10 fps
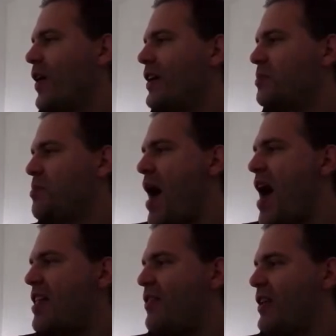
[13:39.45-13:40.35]
works
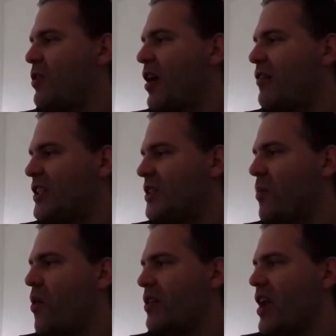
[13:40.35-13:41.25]
bad when you have a
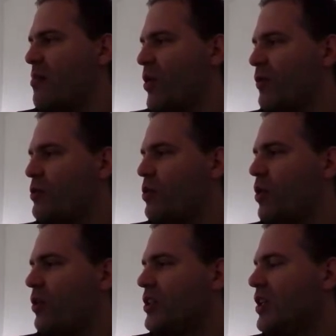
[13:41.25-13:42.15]
small number of
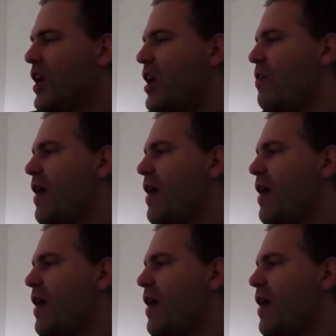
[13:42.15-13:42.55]
neurons,